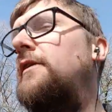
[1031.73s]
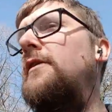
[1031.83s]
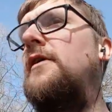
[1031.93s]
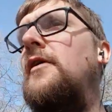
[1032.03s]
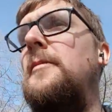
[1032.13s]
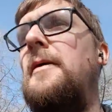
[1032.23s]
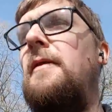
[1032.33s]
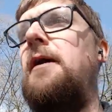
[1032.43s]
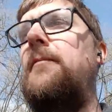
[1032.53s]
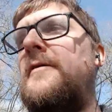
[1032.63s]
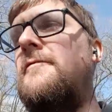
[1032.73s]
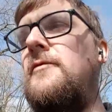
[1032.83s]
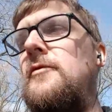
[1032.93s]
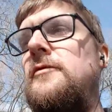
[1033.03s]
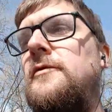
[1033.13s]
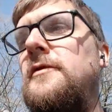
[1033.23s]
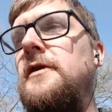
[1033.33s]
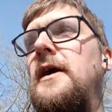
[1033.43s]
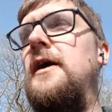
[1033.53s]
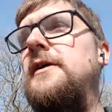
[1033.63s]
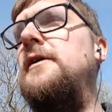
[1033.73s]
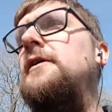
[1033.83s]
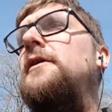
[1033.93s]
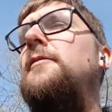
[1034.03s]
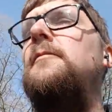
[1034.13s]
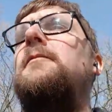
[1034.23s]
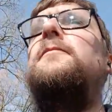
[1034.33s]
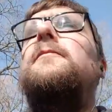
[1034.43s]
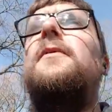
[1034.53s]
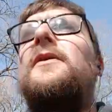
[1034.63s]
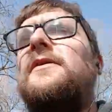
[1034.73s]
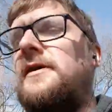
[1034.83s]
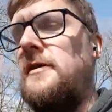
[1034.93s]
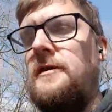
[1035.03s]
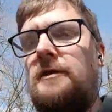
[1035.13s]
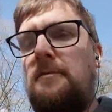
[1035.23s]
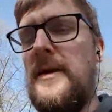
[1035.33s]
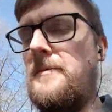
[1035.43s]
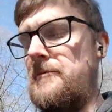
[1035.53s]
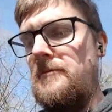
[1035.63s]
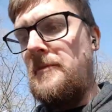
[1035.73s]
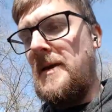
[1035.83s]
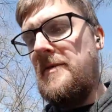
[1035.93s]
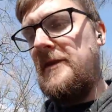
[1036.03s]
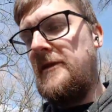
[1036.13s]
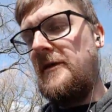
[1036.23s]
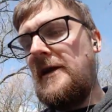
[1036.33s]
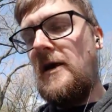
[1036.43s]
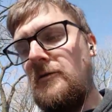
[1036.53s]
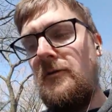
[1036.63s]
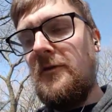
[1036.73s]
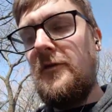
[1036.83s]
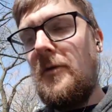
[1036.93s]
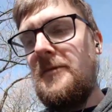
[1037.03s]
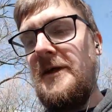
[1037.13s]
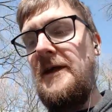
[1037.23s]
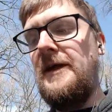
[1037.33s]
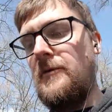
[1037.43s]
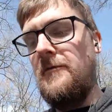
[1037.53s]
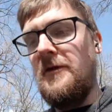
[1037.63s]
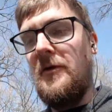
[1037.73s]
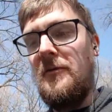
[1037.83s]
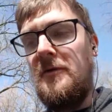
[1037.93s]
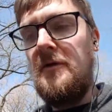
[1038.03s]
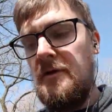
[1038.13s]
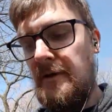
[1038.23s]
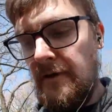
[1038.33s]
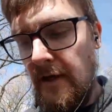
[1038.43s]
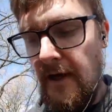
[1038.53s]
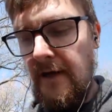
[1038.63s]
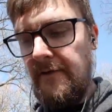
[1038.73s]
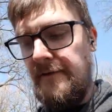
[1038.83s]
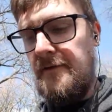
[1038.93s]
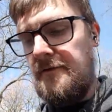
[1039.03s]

Sorry about that, my phone died. But maybe the towns will stop dealing with you as